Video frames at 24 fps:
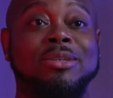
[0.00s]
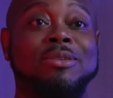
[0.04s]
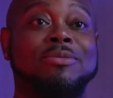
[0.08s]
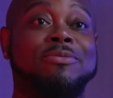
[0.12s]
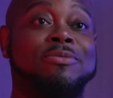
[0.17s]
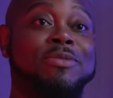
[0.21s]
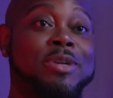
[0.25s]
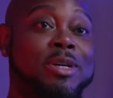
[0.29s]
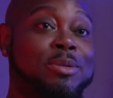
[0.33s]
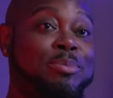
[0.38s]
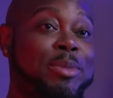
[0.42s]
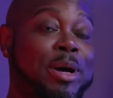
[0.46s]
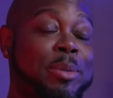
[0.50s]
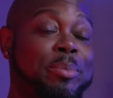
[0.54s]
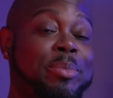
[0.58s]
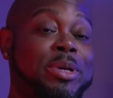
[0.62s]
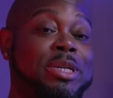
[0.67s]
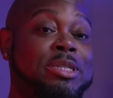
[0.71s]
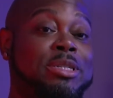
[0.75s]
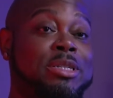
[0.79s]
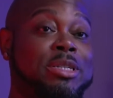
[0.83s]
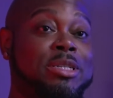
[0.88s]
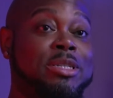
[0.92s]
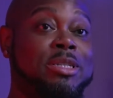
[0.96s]
fund my
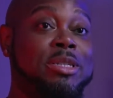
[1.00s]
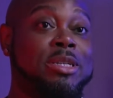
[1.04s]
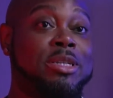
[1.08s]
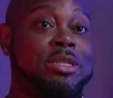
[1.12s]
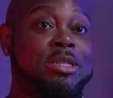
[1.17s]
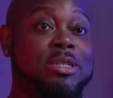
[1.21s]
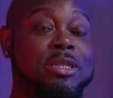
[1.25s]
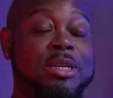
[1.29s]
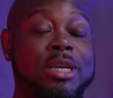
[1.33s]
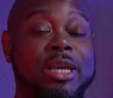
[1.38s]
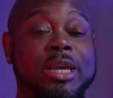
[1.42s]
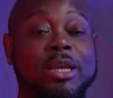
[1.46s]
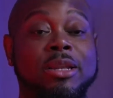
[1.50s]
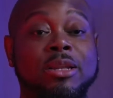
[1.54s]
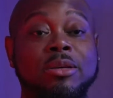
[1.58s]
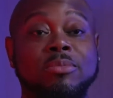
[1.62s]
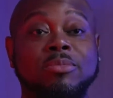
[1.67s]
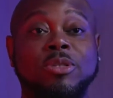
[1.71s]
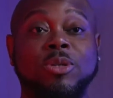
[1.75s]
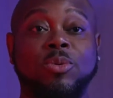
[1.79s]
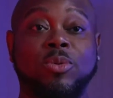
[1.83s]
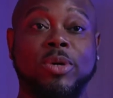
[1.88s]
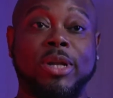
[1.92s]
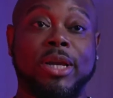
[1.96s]
businesses to get them
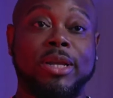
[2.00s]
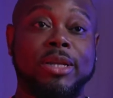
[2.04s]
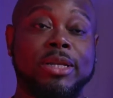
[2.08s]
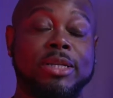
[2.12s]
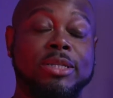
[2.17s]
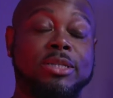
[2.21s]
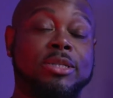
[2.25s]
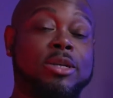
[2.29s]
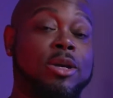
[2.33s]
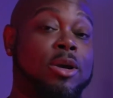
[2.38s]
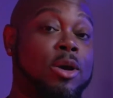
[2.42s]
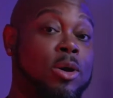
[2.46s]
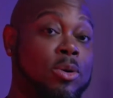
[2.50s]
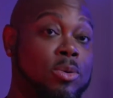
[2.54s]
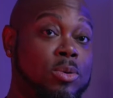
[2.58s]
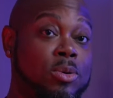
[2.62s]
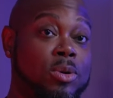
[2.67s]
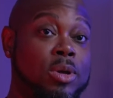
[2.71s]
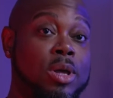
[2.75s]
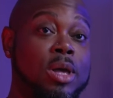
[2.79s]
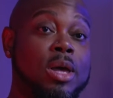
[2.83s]
to where they need to go.